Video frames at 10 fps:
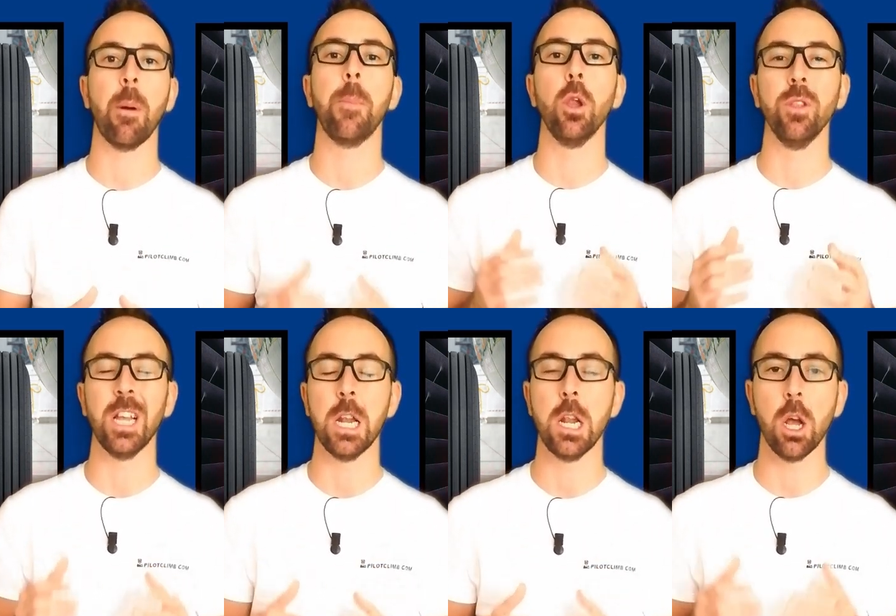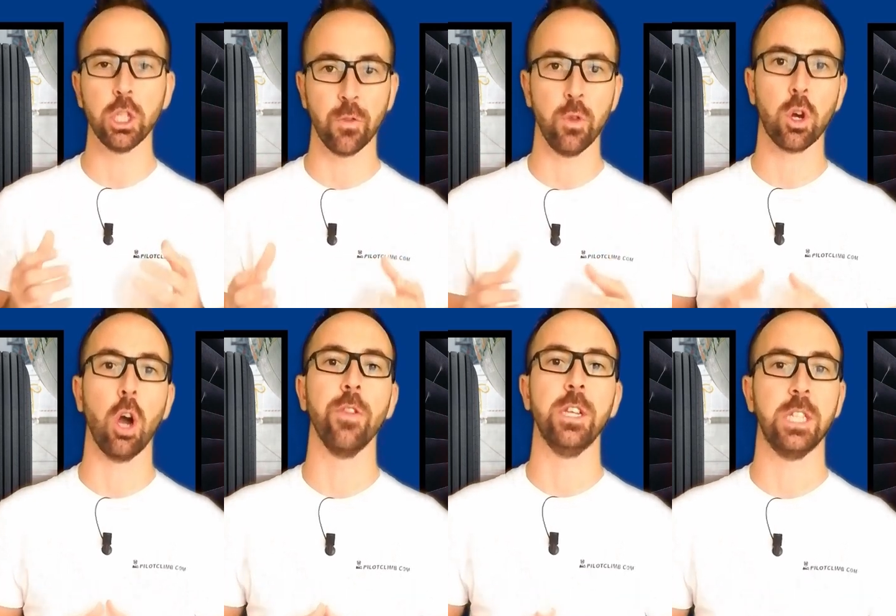uploading lots of new
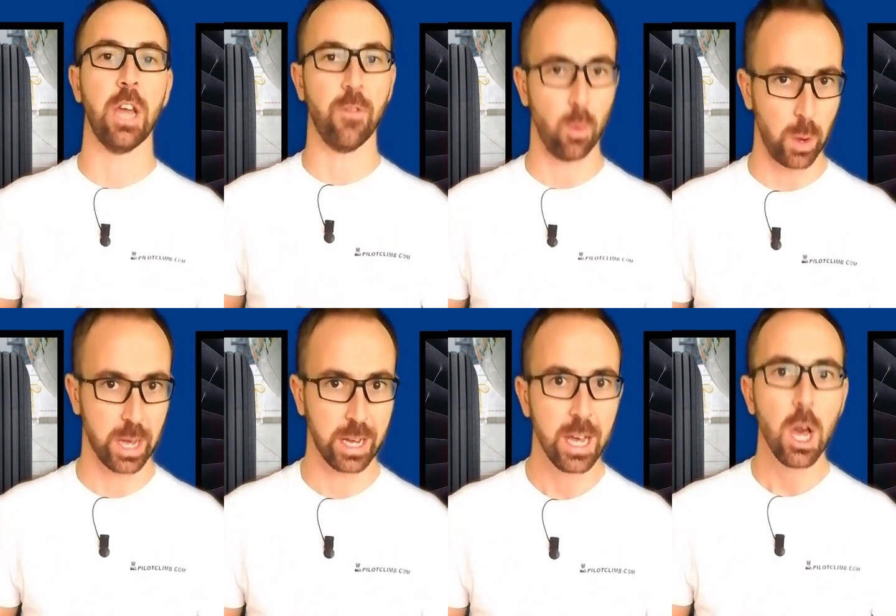contents every week.